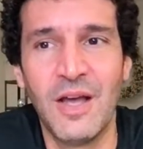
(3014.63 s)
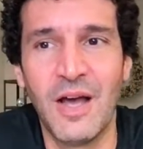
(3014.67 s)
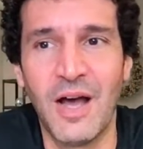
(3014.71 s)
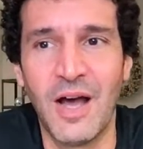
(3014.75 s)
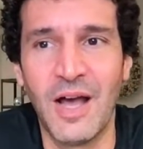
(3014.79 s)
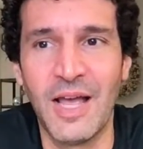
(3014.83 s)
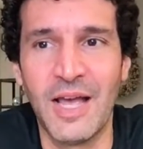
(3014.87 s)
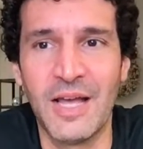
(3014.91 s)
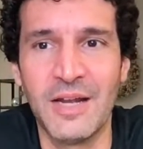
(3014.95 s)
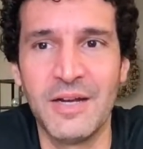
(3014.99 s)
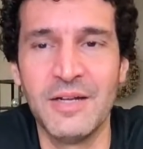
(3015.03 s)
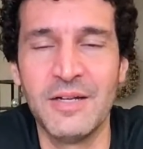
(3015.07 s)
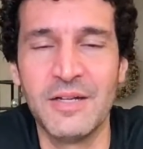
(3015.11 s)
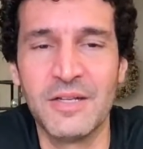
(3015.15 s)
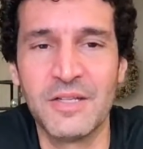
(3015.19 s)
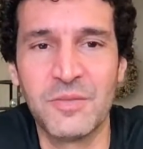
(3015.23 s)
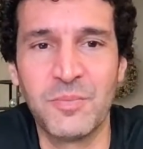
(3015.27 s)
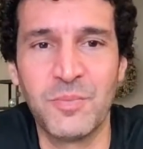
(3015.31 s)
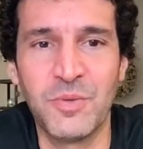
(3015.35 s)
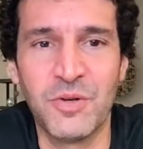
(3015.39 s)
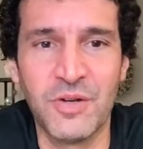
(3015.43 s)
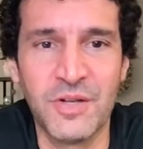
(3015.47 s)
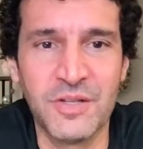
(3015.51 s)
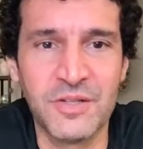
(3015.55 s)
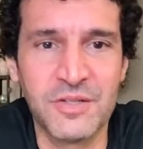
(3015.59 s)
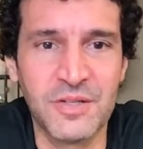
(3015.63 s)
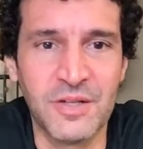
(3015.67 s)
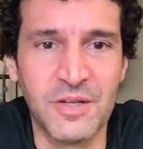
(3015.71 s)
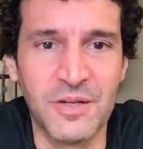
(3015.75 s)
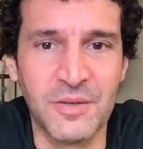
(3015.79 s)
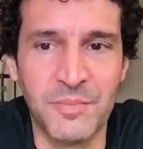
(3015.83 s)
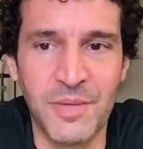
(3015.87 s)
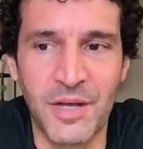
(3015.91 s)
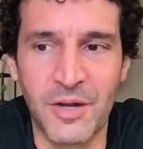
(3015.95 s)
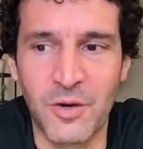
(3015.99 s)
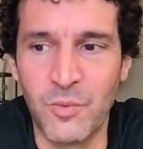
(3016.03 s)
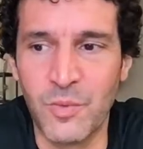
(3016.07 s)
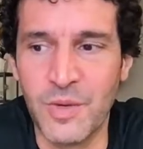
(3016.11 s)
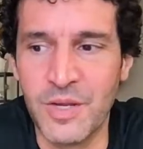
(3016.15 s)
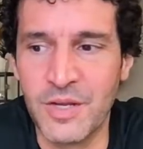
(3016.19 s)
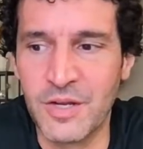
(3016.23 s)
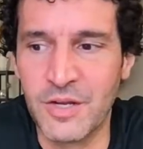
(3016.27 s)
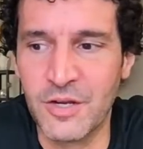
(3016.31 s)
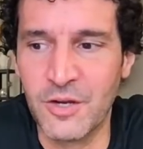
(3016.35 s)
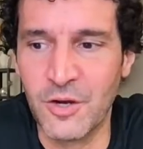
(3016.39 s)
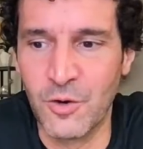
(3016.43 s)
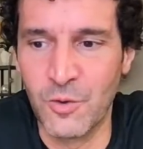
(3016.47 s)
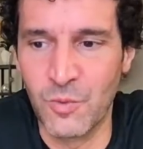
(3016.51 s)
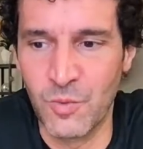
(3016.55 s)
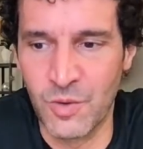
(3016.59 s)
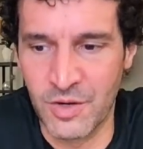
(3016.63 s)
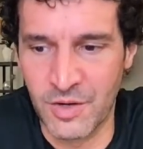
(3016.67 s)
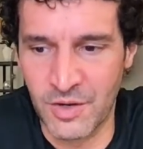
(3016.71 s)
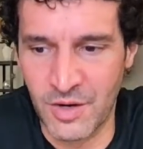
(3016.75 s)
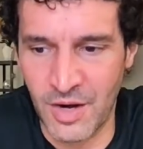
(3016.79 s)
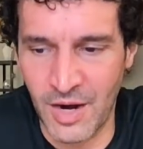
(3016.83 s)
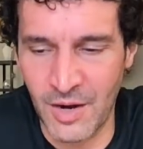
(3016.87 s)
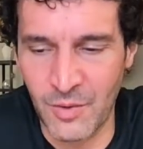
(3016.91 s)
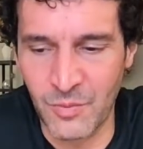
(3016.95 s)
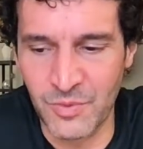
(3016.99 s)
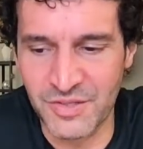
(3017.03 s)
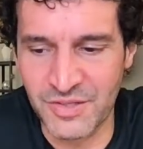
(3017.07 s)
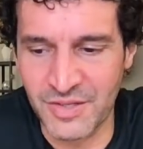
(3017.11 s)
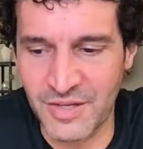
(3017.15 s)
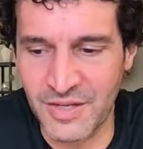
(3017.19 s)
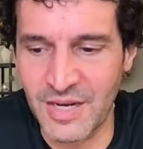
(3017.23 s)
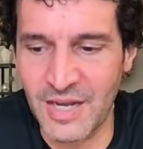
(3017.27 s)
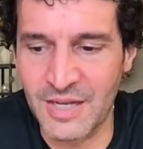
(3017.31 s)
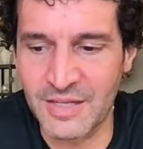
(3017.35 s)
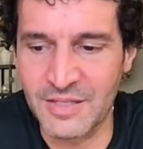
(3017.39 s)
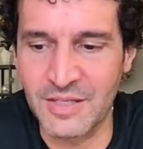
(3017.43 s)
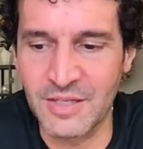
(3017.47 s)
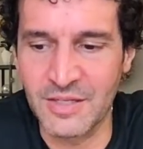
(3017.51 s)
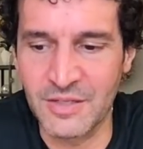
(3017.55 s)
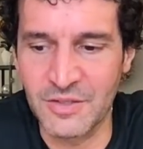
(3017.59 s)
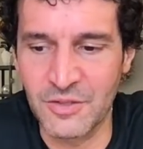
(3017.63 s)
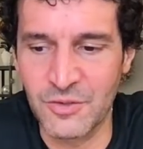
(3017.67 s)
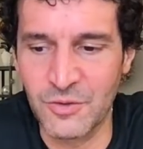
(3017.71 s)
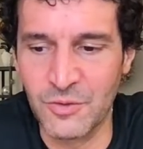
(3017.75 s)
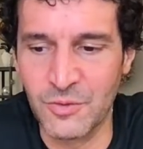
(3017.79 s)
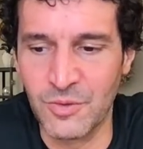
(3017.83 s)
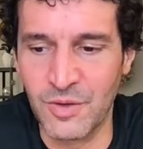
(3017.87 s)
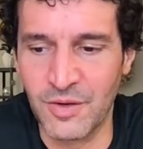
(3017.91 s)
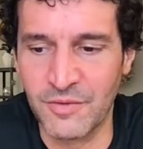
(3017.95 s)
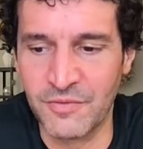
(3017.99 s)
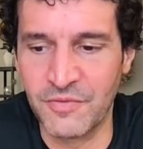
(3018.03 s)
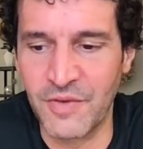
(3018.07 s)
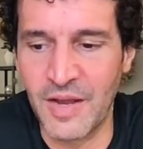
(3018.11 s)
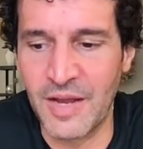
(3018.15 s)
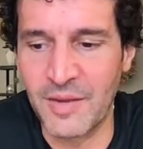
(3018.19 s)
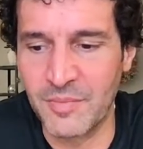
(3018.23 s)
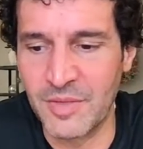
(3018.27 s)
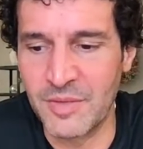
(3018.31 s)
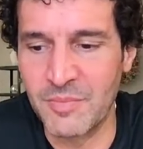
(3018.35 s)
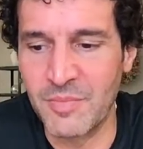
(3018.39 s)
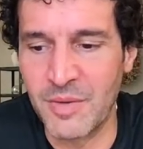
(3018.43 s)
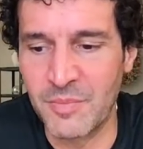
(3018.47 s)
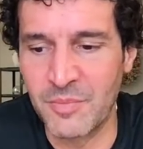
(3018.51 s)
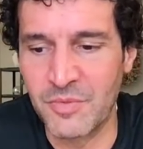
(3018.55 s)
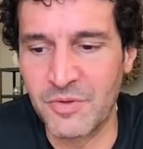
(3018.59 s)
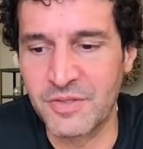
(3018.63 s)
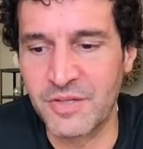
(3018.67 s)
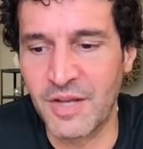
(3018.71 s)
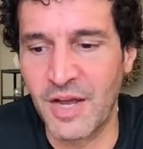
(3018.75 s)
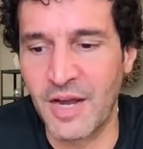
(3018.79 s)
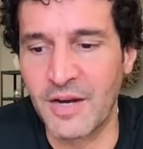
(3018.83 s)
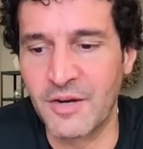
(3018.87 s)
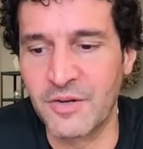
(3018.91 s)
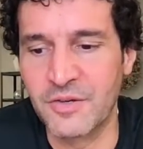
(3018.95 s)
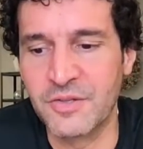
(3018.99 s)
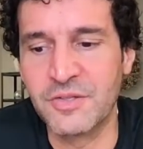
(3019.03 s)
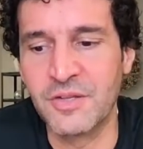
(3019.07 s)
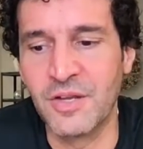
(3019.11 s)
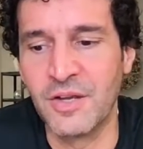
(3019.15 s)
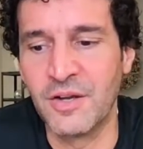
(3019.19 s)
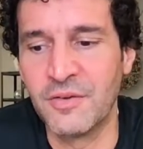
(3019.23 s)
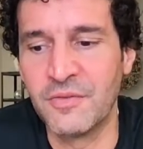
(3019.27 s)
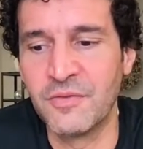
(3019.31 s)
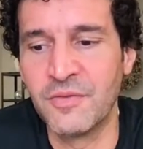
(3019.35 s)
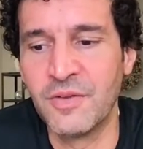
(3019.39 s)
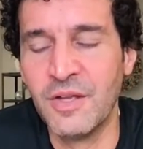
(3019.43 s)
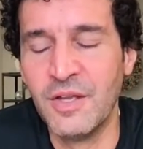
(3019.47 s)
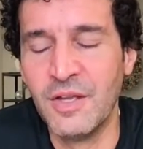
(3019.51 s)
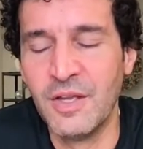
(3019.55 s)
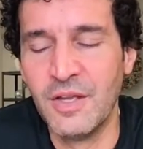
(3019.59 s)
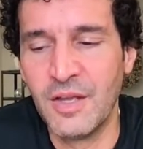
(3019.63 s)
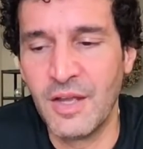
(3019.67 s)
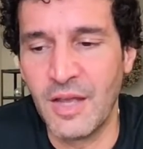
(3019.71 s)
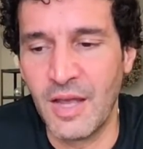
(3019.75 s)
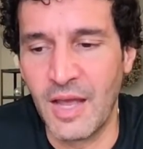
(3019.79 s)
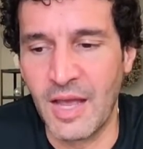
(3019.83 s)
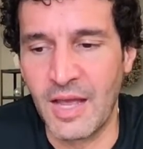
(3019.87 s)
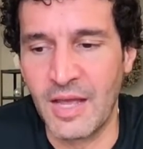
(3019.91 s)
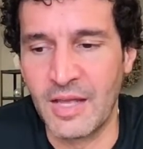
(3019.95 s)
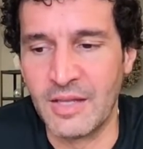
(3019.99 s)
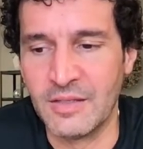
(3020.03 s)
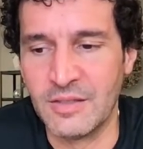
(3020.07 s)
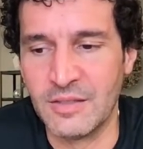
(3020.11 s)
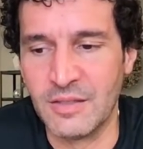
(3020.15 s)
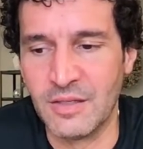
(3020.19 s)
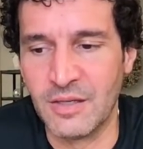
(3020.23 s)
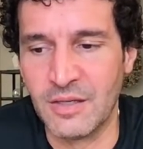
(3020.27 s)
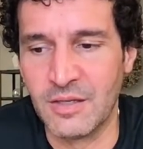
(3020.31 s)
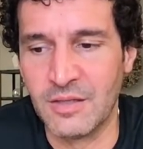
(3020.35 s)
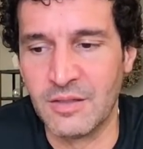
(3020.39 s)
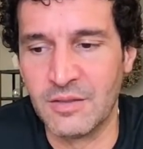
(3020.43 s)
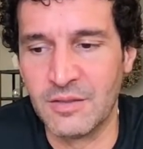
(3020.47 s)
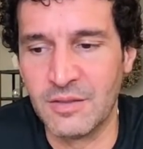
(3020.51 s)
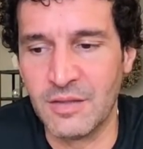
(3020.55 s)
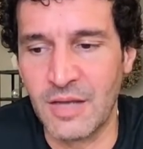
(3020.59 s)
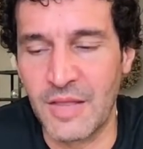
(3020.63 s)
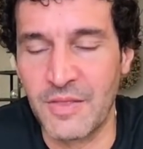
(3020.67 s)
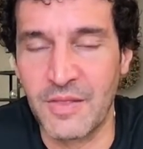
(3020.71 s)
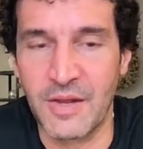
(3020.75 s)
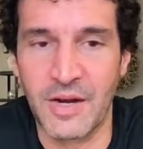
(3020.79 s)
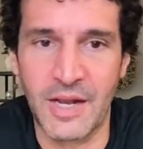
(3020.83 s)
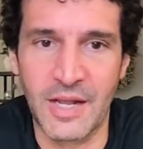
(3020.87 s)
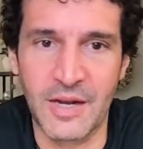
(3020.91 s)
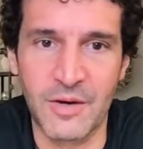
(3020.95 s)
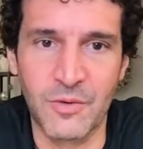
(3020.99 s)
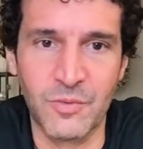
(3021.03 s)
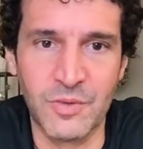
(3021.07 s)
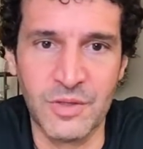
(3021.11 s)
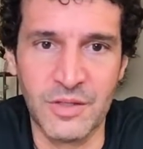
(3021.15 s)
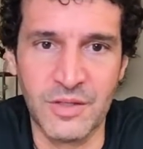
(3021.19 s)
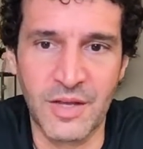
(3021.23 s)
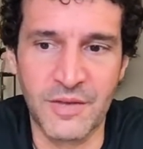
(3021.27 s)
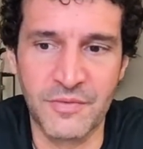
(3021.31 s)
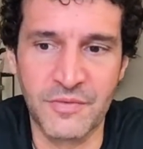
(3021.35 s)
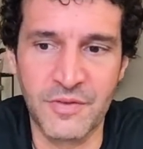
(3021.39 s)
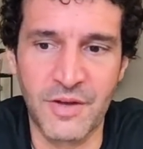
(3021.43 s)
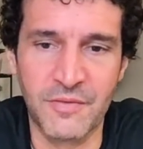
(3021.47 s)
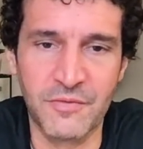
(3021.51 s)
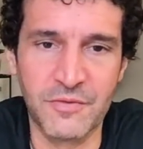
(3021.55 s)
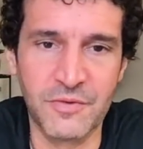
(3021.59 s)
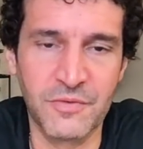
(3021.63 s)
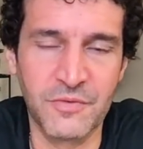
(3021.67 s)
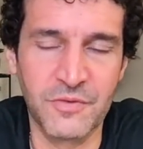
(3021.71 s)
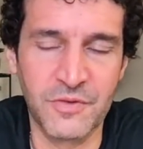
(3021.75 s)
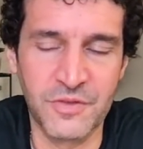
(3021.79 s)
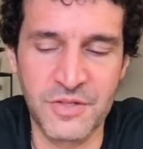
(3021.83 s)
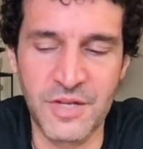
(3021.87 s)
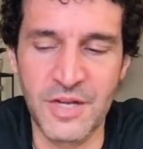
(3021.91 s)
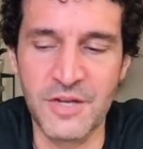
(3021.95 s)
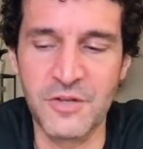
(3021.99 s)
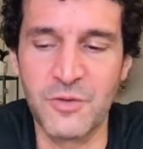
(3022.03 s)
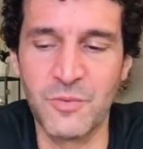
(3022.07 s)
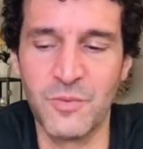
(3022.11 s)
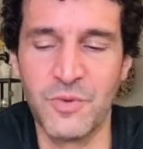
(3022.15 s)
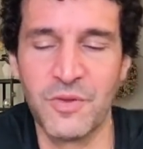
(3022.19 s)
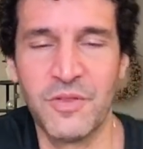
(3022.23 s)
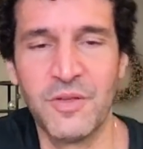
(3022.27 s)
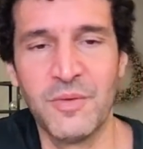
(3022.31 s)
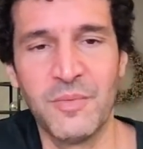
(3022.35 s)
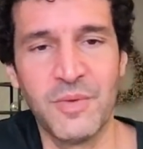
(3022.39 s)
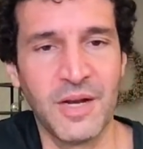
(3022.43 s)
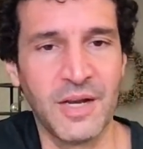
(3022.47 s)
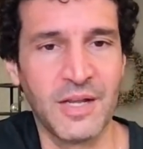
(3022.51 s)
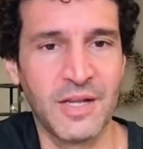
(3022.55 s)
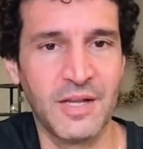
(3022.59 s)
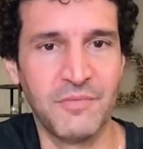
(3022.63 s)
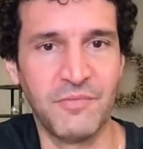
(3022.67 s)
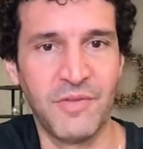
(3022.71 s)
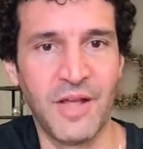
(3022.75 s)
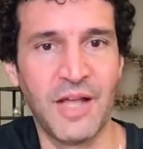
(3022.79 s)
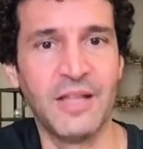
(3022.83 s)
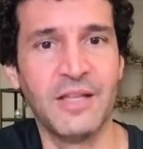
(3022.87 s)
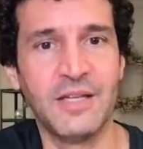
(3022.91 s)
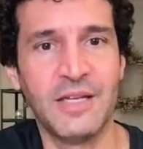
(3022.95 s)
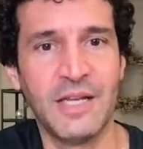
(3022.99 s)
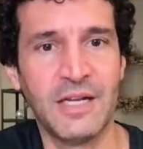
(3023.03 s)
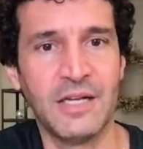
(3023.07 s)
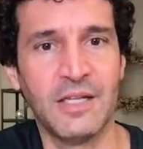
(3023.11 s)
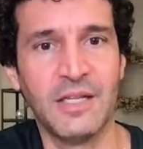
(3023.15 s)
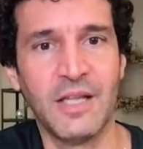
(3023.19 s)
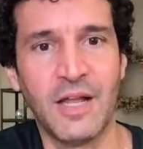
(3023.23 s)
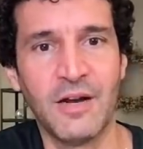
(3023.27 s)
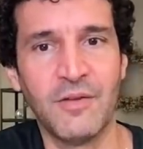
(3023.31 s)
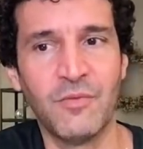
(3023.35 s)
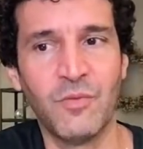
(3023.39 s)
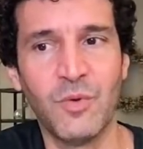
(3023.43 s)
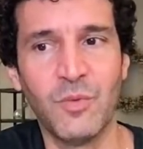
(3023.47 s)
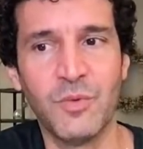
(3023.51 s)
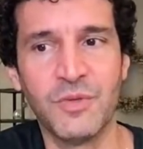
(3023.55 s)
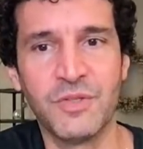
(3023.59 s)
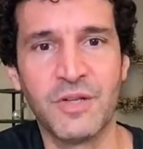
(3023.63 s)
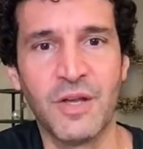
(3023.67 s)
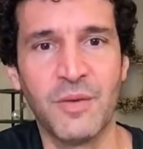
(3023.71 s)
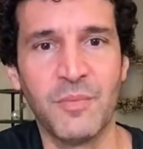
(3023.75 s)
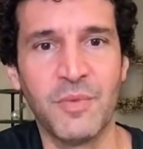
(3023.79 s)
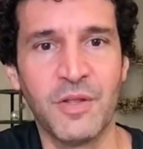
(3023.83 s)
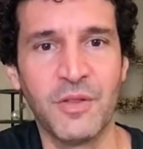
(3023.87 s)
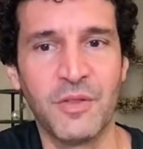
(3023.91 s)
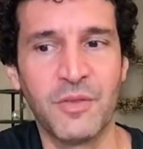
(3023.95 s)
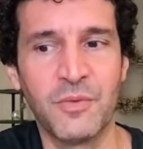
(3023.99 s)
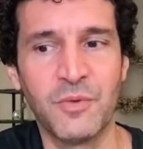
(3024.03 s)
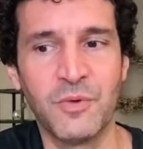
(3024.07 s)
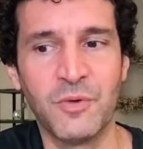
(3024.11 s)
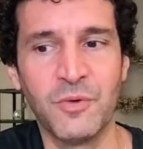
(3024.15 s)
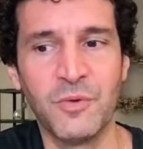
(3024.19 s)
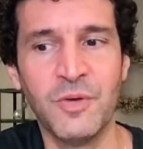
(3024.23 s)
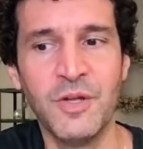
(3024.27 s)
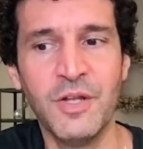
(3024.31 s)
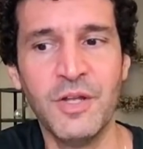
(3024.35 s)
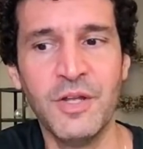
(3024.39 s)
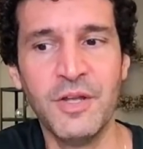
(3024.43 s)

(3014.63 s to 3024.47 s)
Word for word: I had an experience about a week ago where I was connecting to a family member's higher self. And then I had a real life conversation with him, and I could validate a lot of what was coming through.